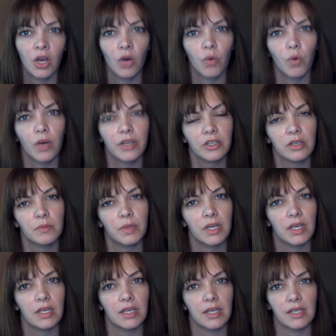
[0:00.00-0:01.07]
One could
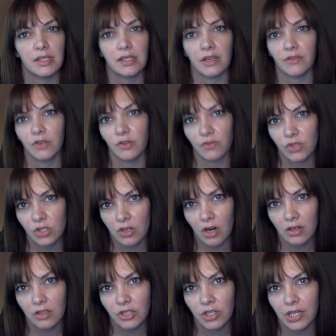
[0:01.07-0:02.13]
be is if you've
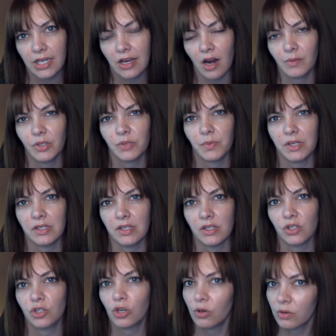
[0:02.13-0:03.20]
started your e-commerce
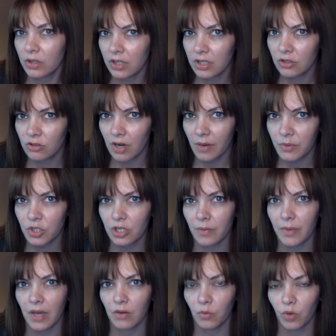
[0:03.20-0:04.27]
business totally dropship
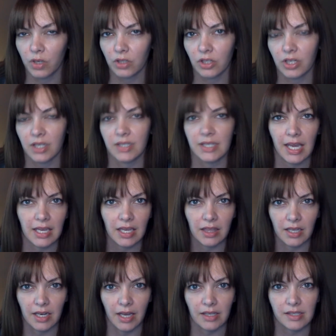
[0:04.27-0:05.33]
and want to look at taking
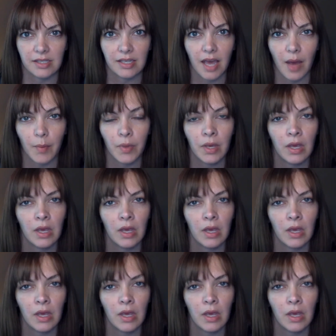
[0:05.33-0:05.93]
the next step.